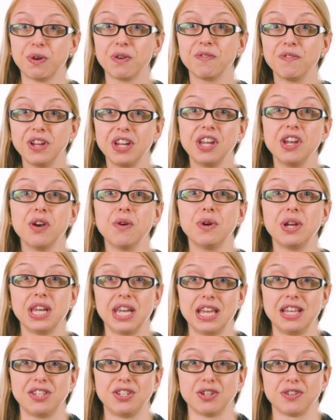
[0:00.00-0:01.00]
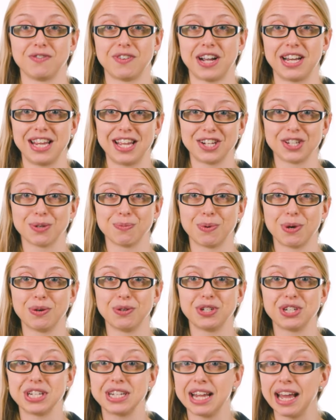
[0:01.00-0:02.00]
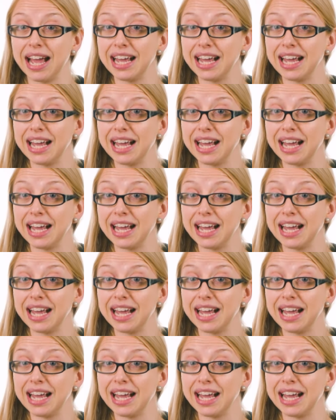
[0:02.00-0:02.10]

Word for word: where video is your financial potion.